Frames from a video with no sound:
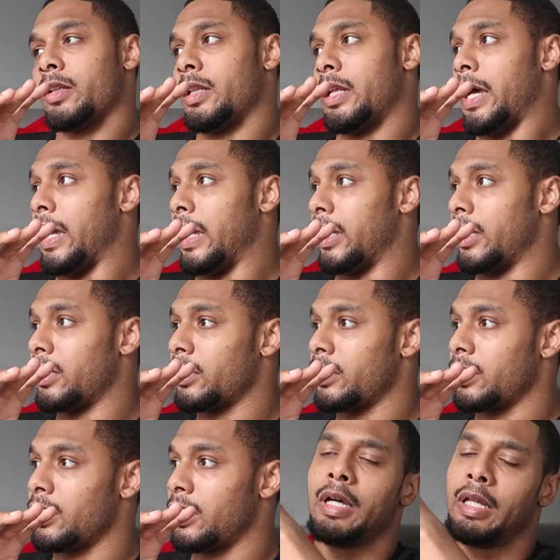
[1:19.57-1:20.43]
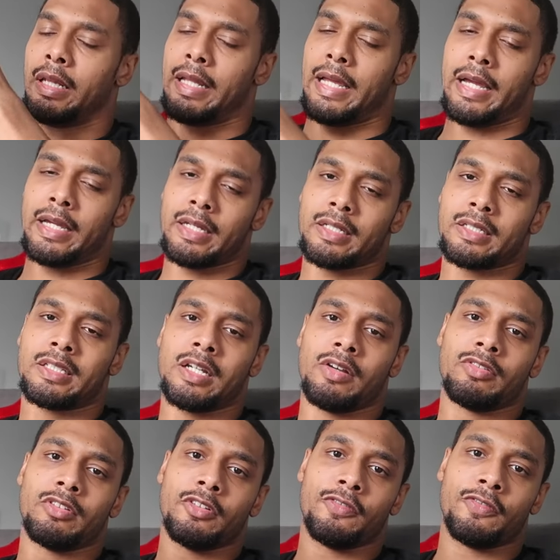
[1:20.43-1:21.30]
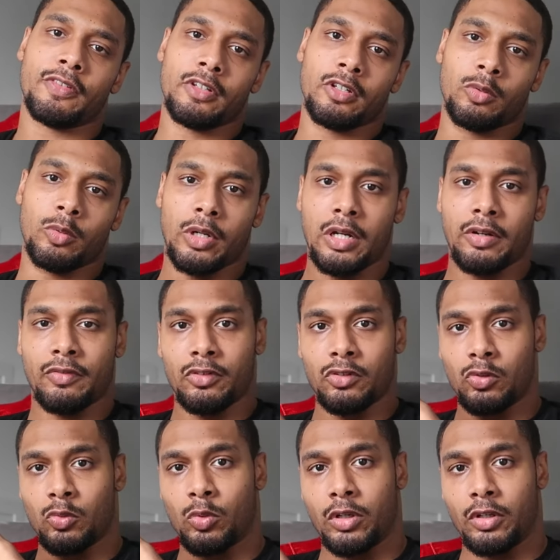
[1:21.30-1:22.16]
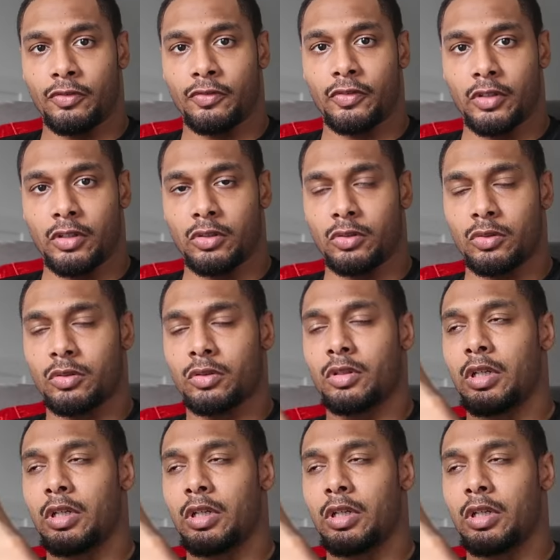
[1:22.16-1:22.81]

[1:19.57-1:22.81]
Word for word: Like, allow yourself to feel whatever you wanna feel.